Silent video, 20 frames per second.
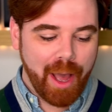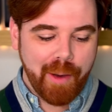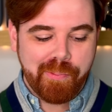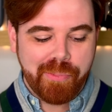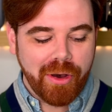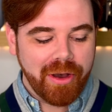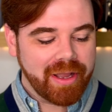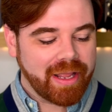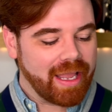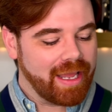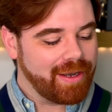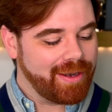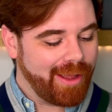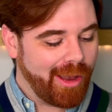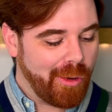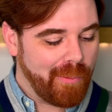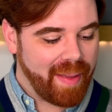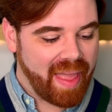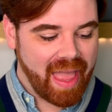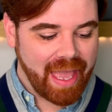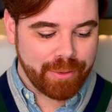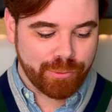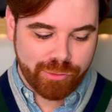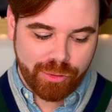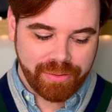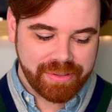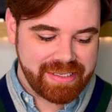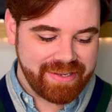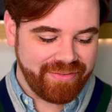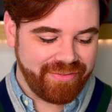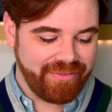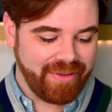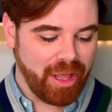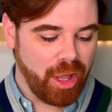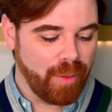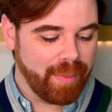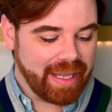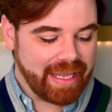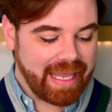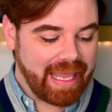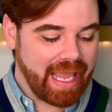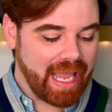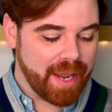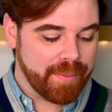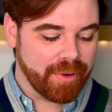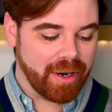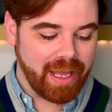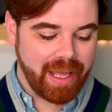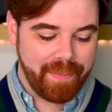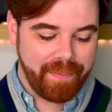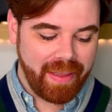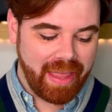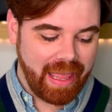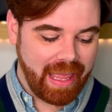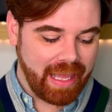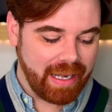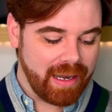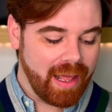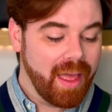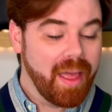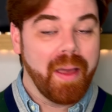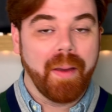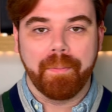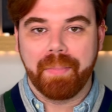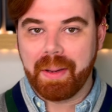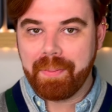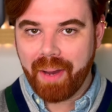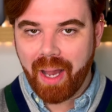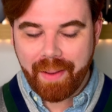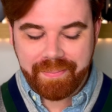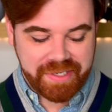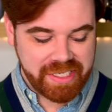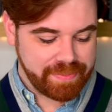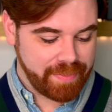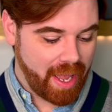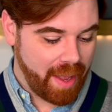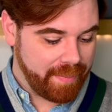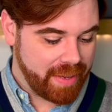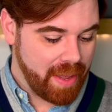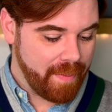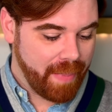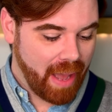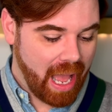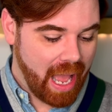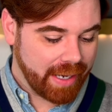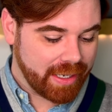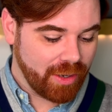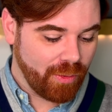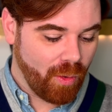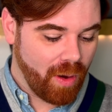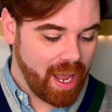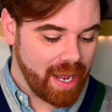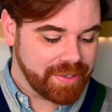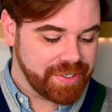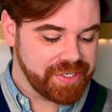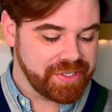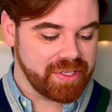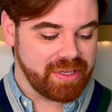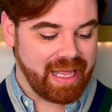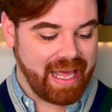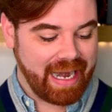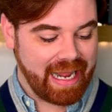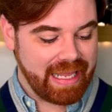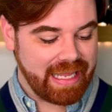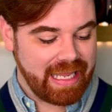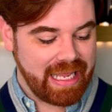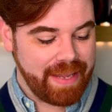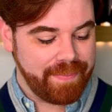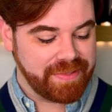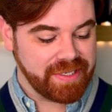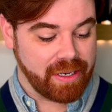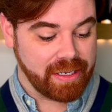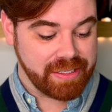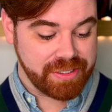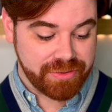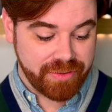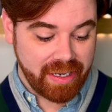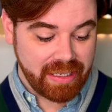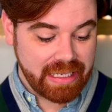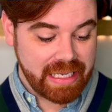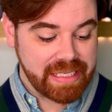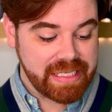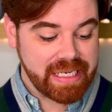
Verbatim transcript: A book, a notepad, rolls of film, a camera, a pen. My mom just bought me a pocket watch so that I keep to Australia